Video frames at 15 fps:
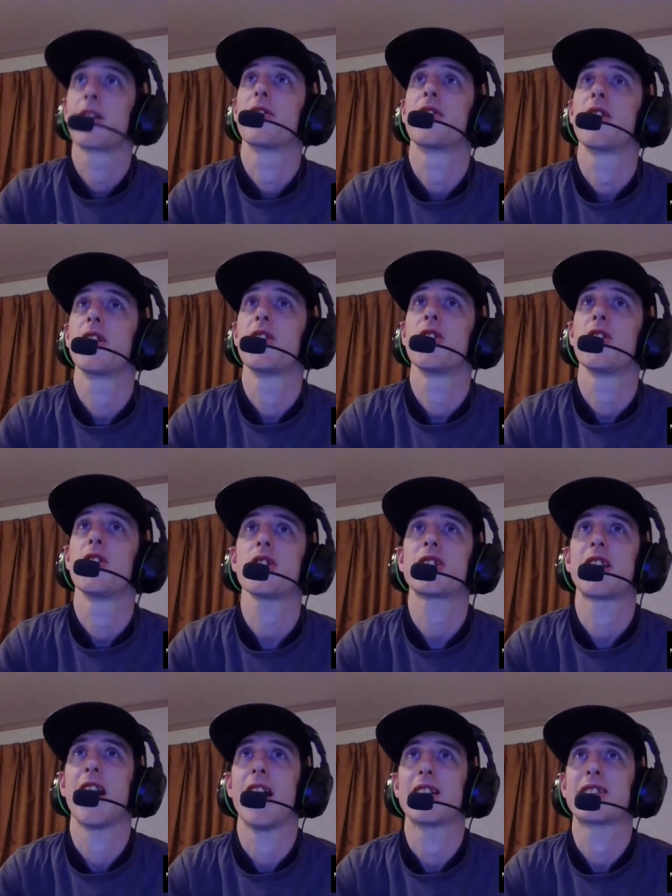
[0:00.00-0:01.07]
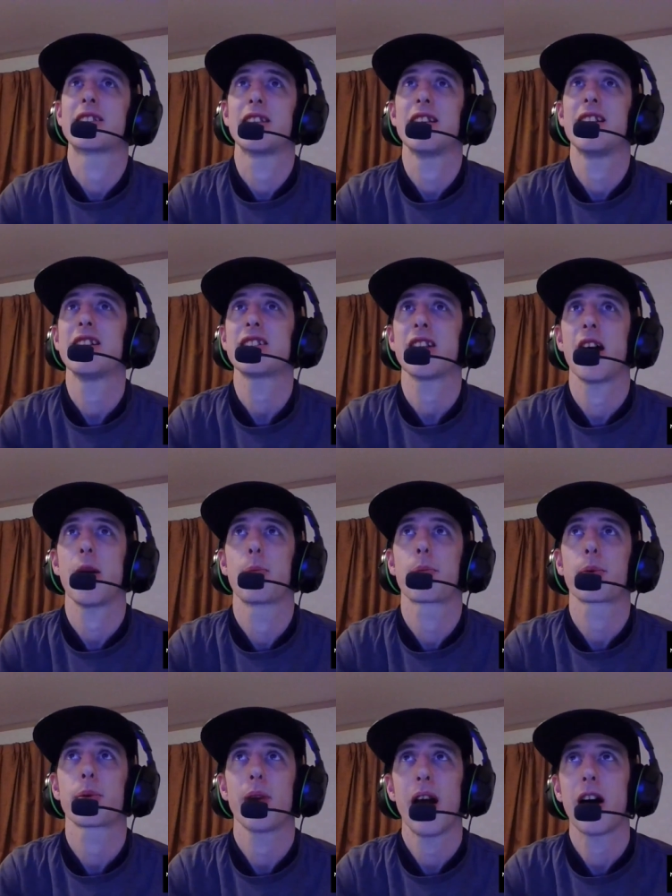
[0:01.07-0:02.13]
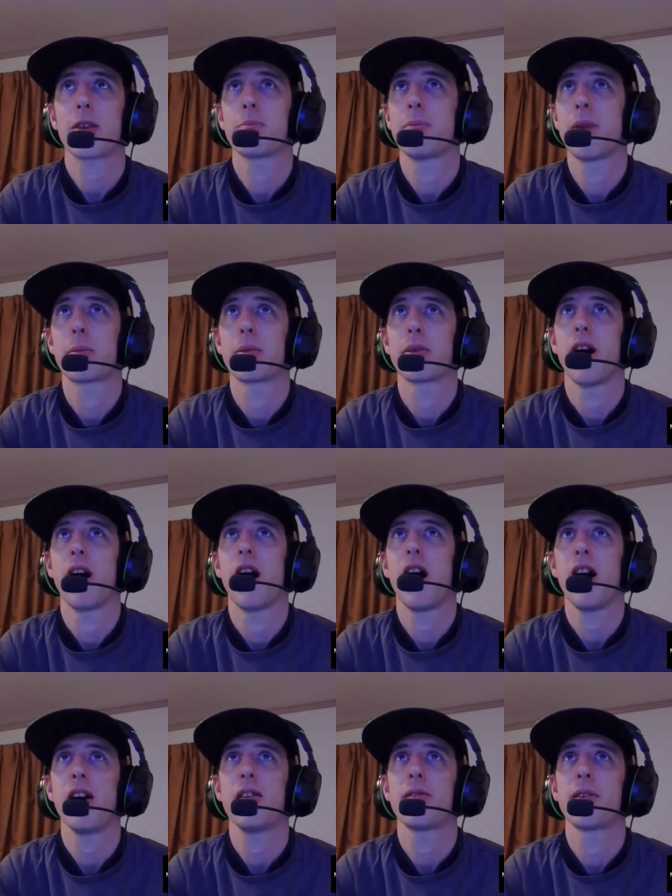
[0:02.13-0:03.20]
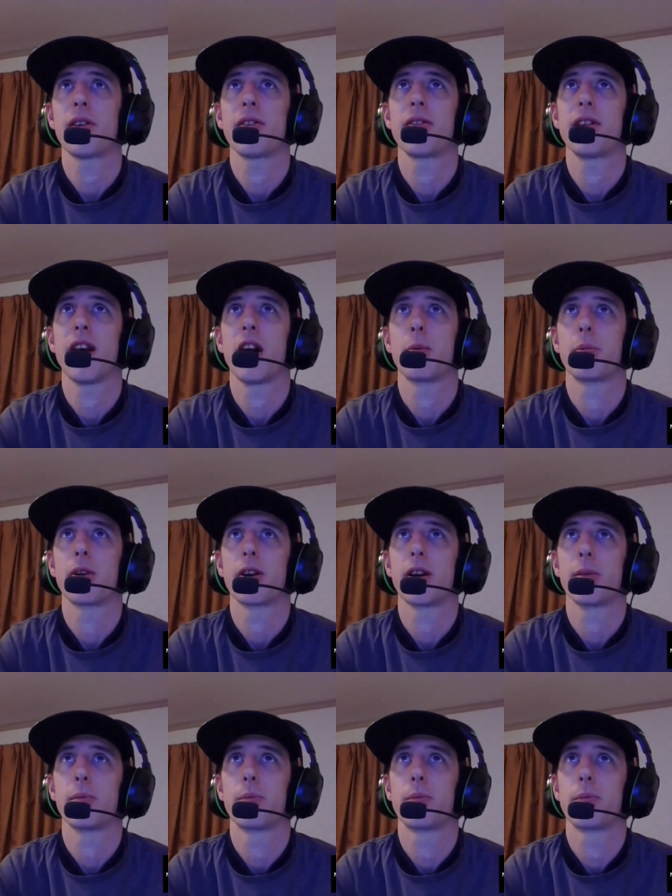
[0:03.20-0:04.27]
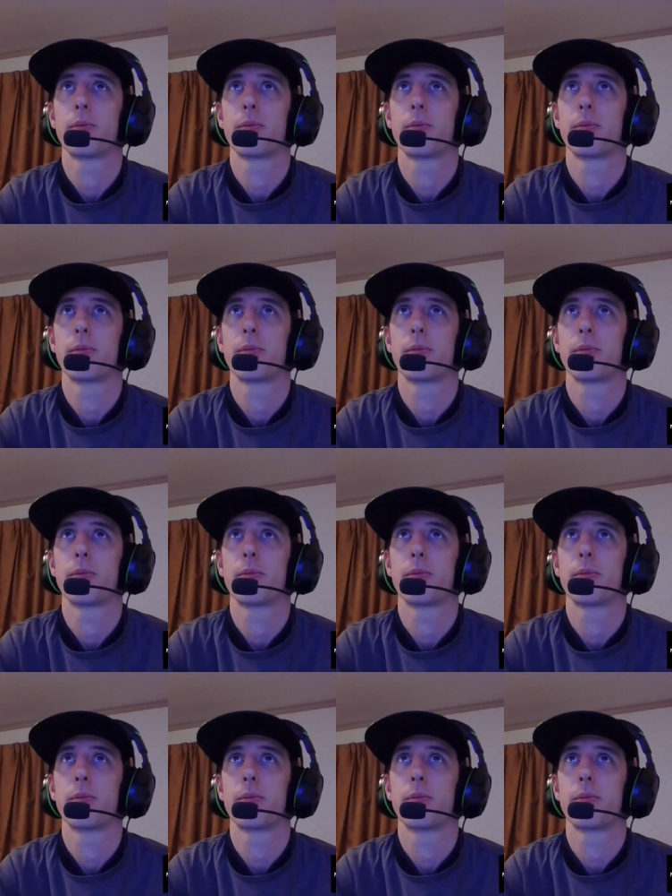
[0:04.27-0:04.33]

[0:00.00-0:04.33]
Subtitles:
The Nerdcast is a proud member of the Alberta